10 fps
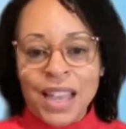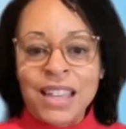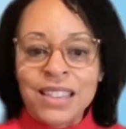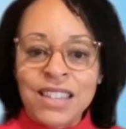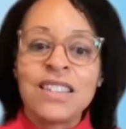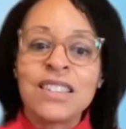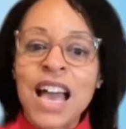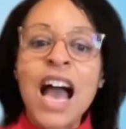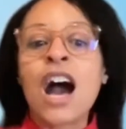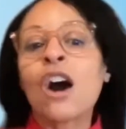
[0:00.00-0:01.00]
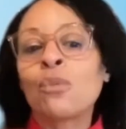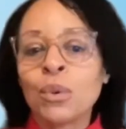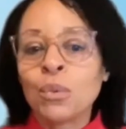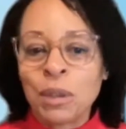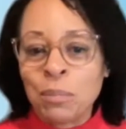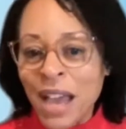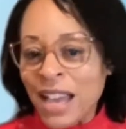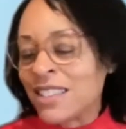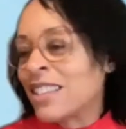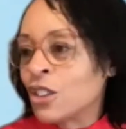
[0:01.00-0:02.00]
And this is how we will be
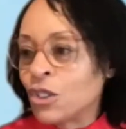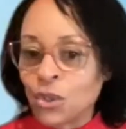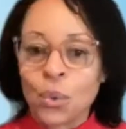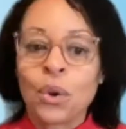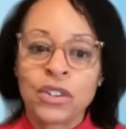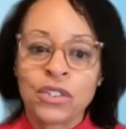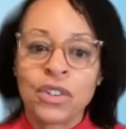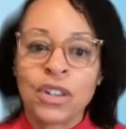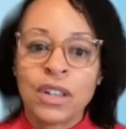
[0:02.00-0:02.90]
passing the torch